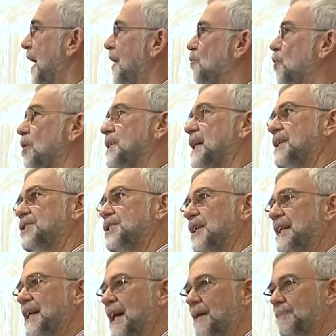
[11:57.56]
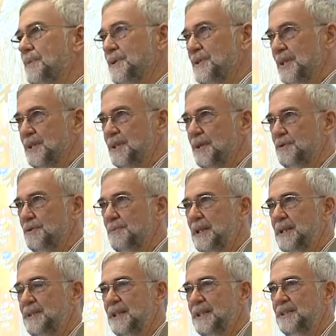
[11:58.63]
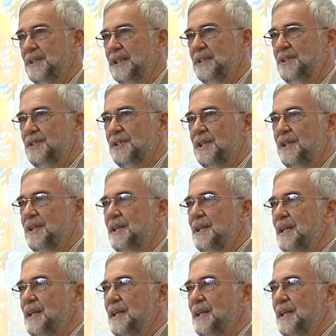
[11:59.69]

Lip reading: And what actually happens in those meetings is